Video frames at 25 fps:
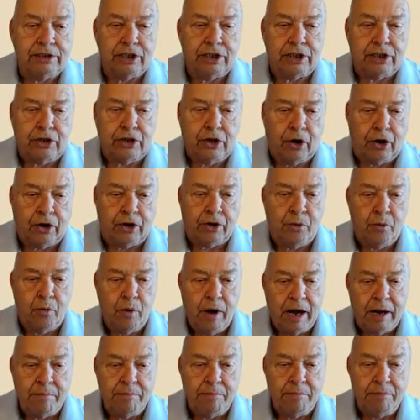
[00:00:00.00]
The dark
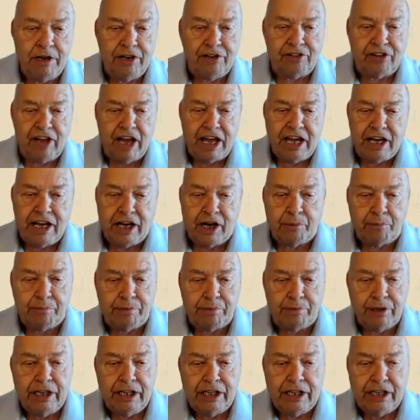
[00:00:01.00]
web is a
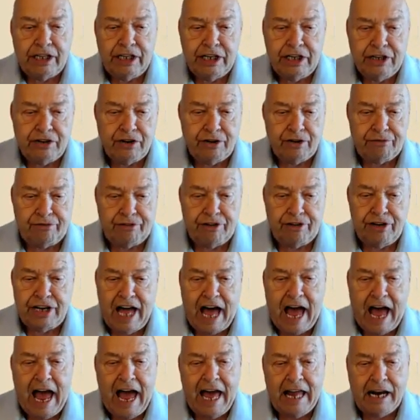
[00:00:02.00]
completely
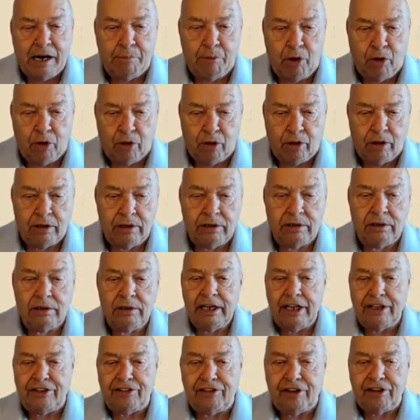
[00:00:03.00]
different animal.
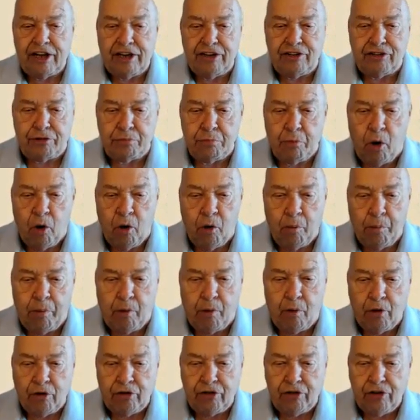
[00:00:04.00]
It's a small
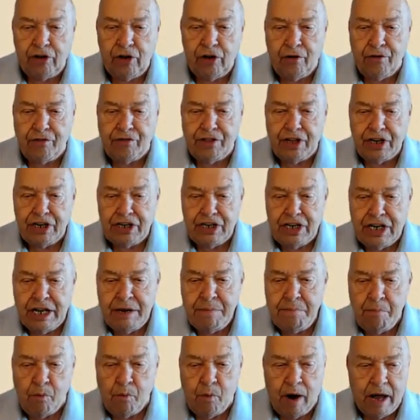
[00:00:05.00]
portion of the
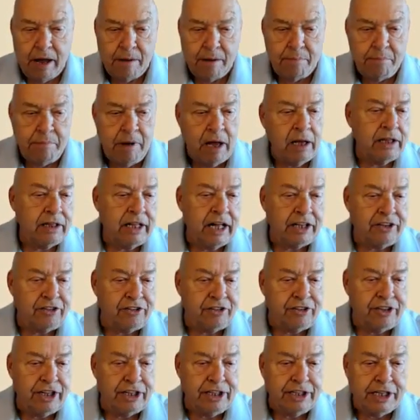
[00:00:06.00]
deep web
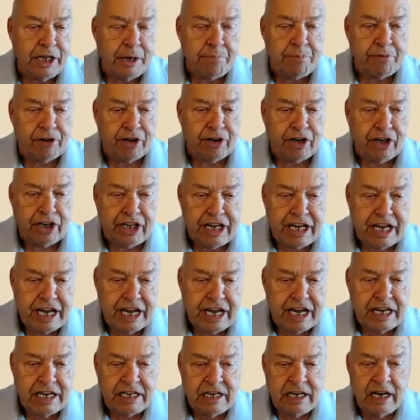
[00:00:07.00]
that's deliberately
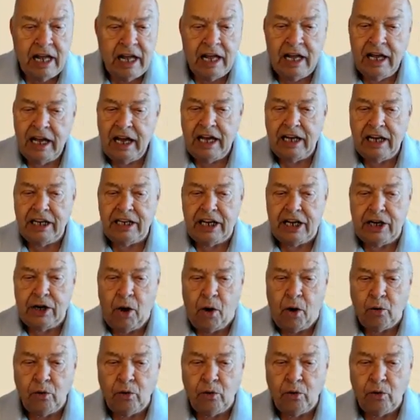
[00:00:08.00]
hidden and can